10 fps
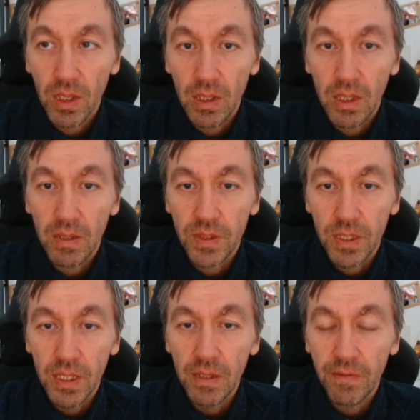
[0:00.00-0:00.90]
after
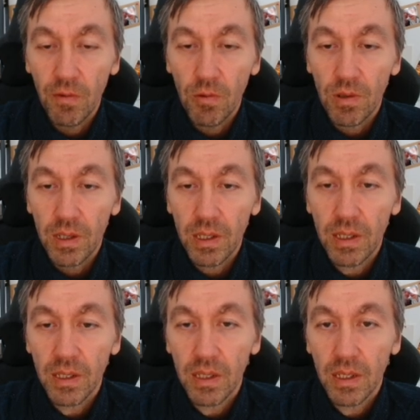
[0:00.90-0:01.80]
e4,
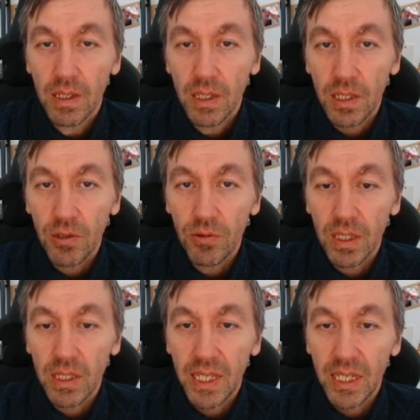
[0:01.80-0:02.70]
you
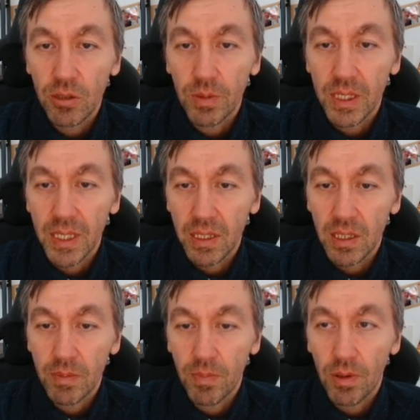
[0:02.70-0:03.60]
really cannot protect
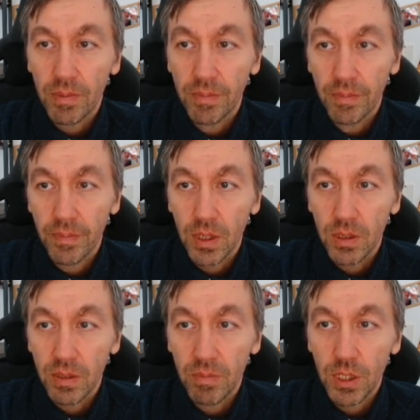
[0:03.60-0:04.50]
this pawn,
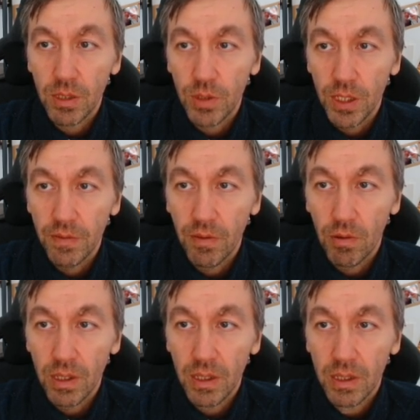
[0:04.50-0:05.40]
because with bishop g4,